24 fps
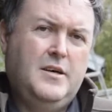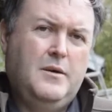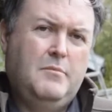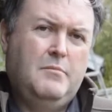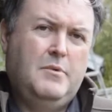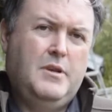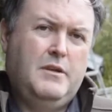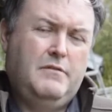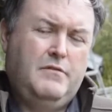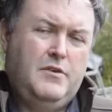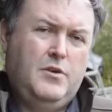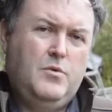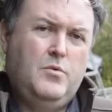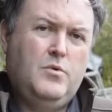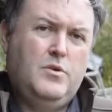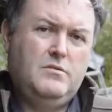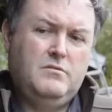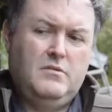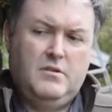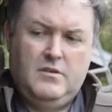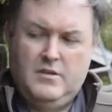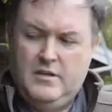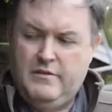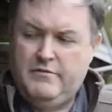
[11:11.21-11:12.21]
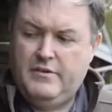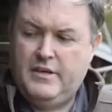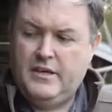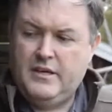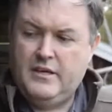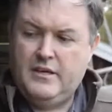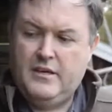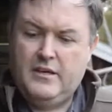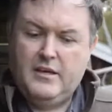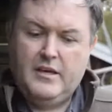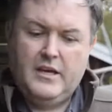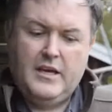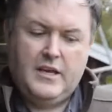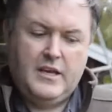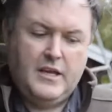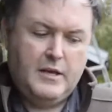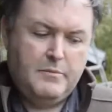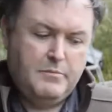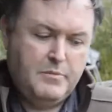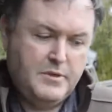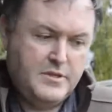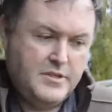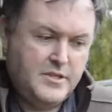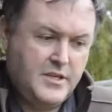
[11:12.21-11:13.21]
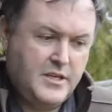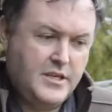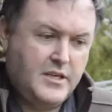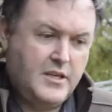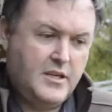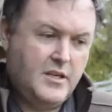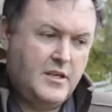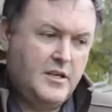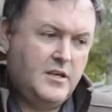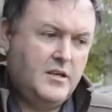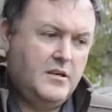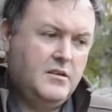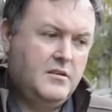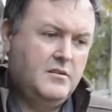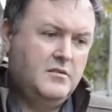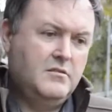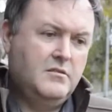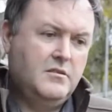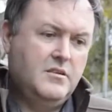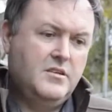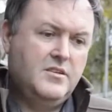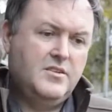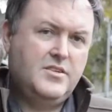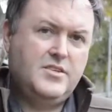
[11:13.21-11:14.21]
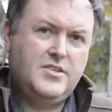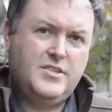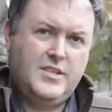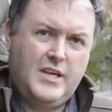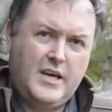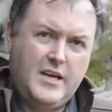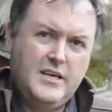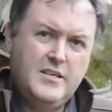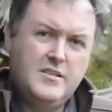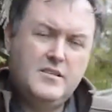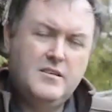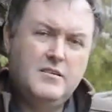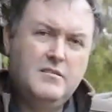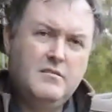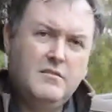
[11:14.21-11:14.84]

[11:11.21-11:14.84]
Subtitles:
But if you were living in a particular state